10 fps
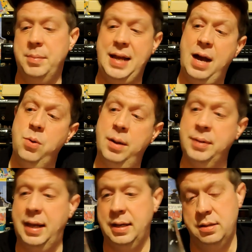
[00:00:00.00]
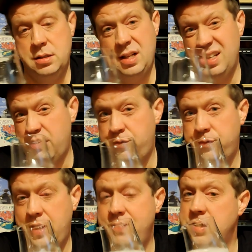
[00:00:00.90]
Now I'm getting slightly
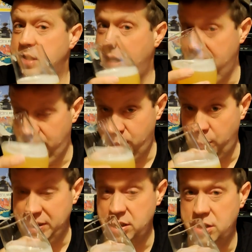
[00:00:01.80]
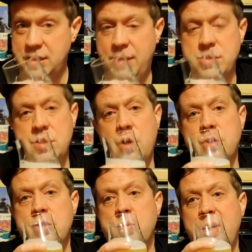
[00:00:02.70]
different flavours. It's getting a little bit more bitterness now. It's
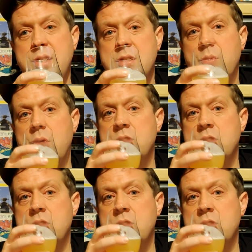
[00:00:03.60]
not as sweet as it